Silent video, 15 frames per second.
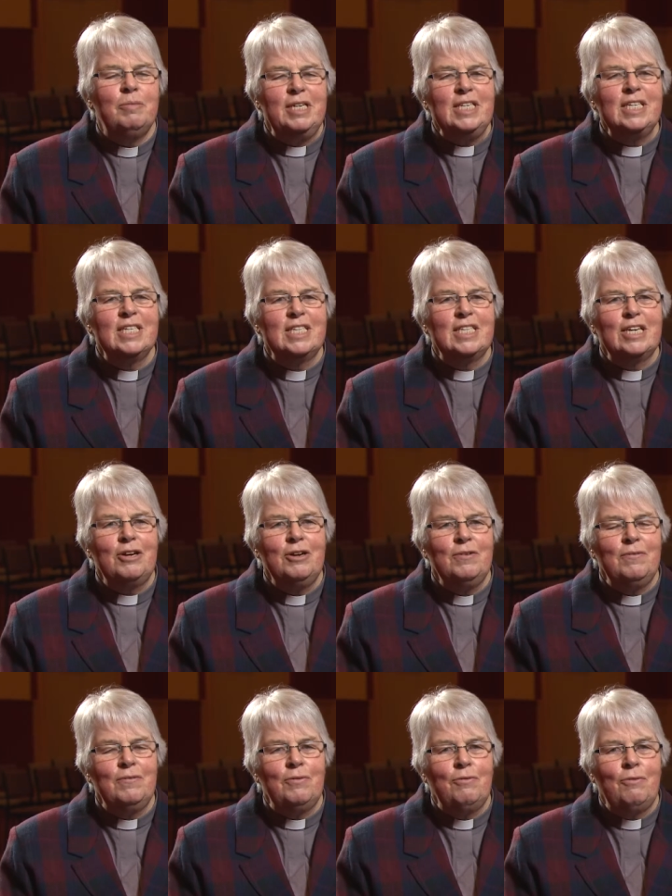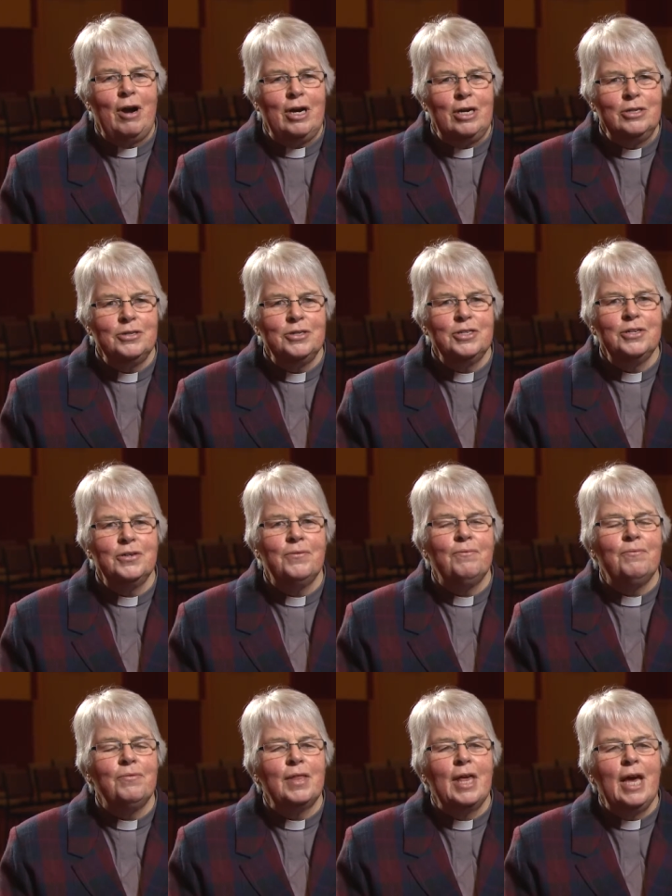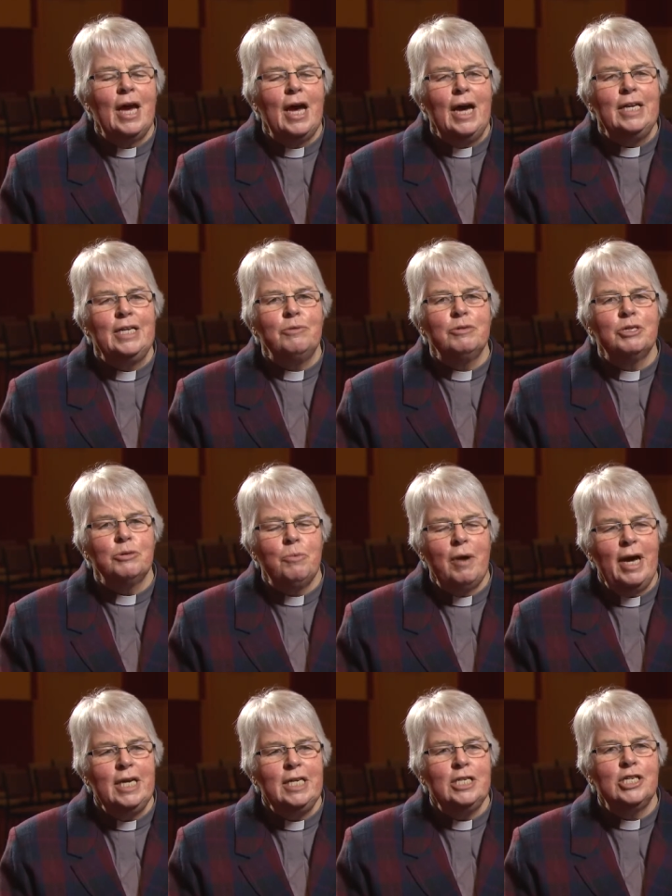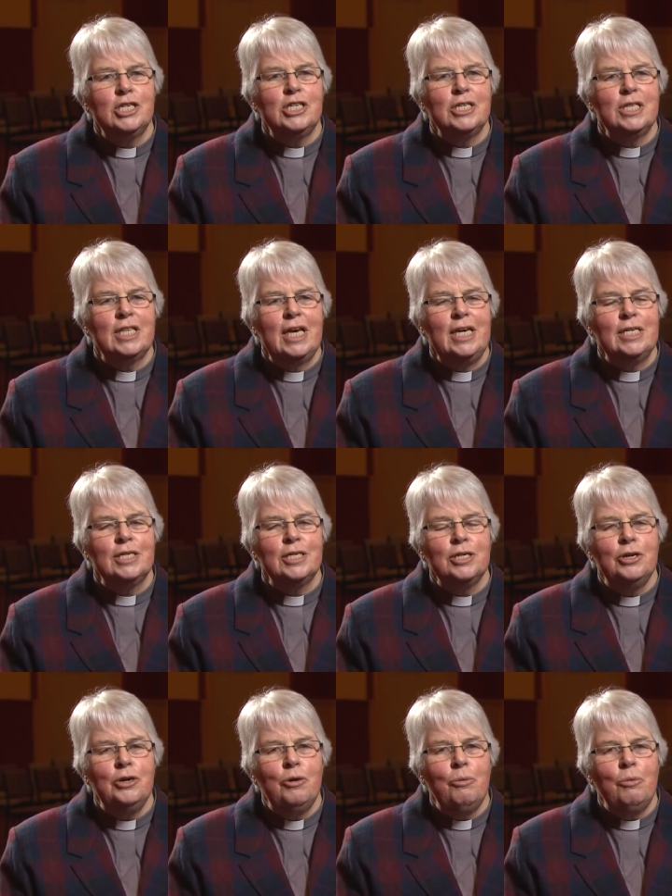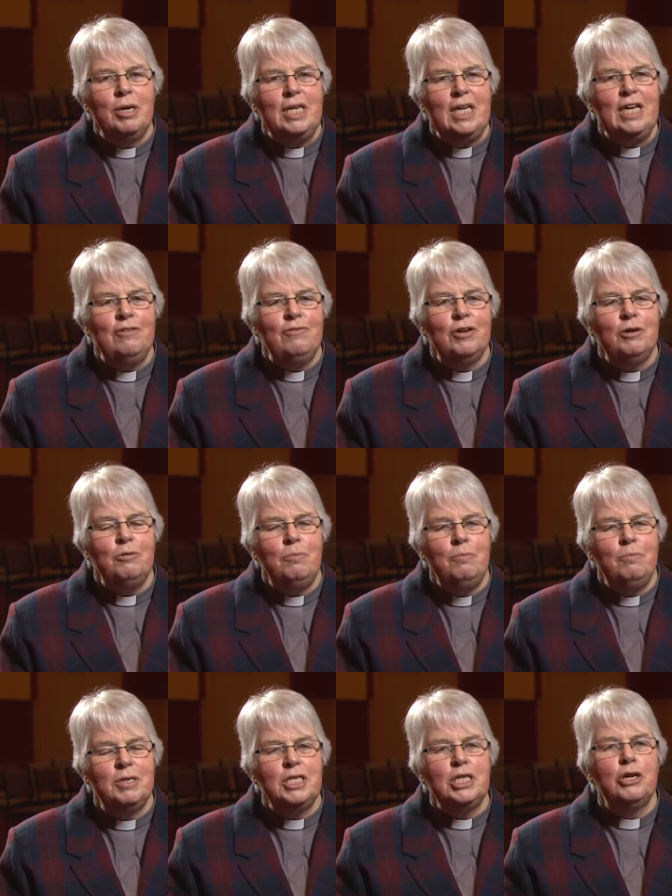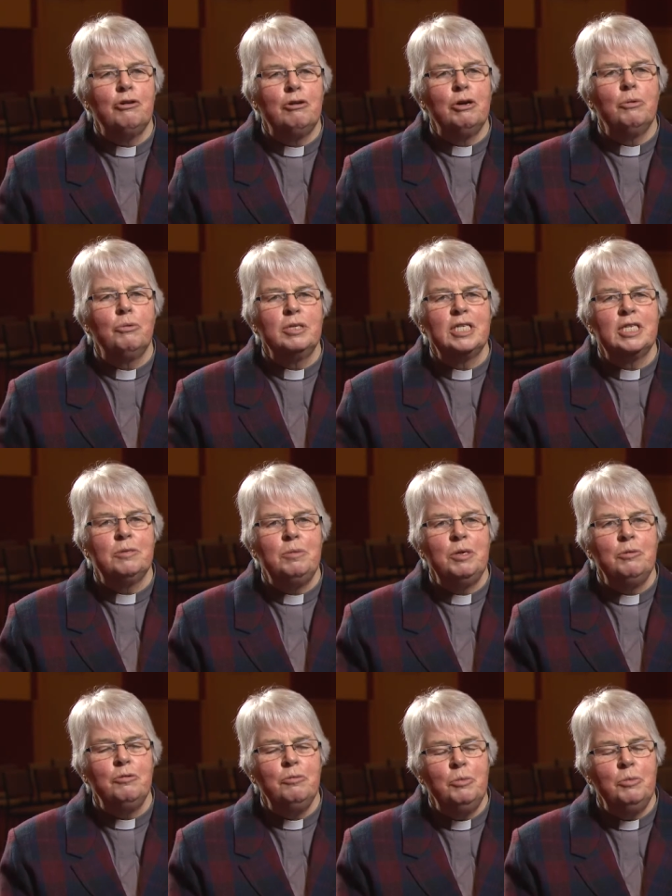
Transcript: blessed the ground, and it was arranged that whenever material was to be